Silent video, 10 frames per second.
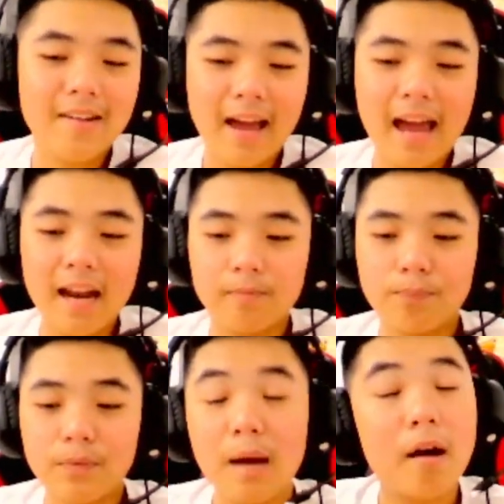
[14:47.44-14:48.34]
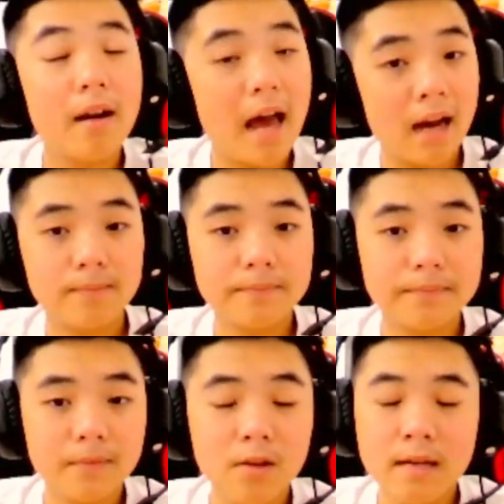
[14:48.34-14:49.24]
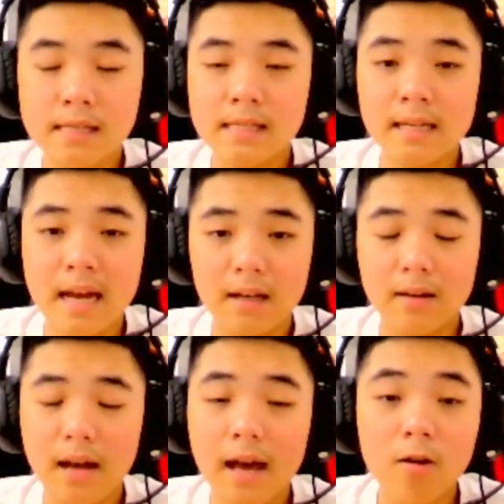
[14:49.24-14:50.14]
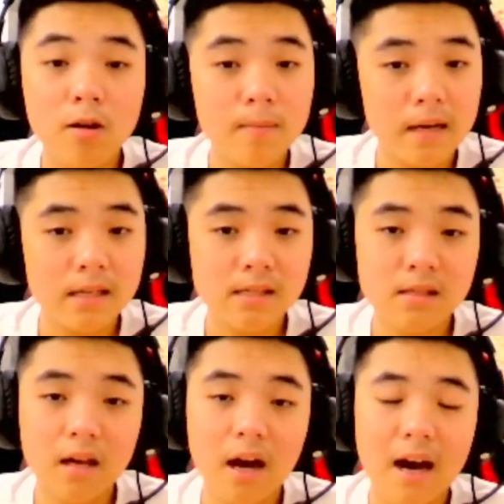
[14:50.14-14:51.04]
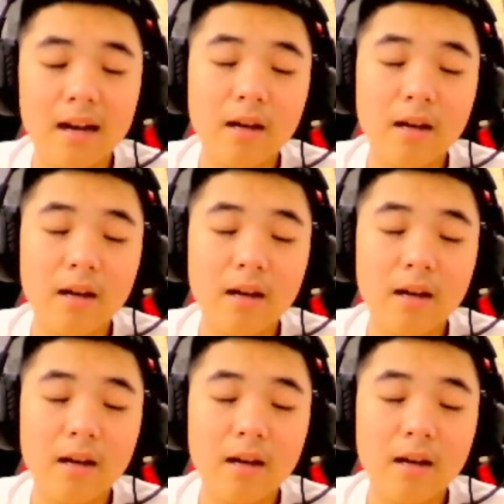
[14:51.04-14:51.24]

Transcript: And about that, you can see that economic is uh,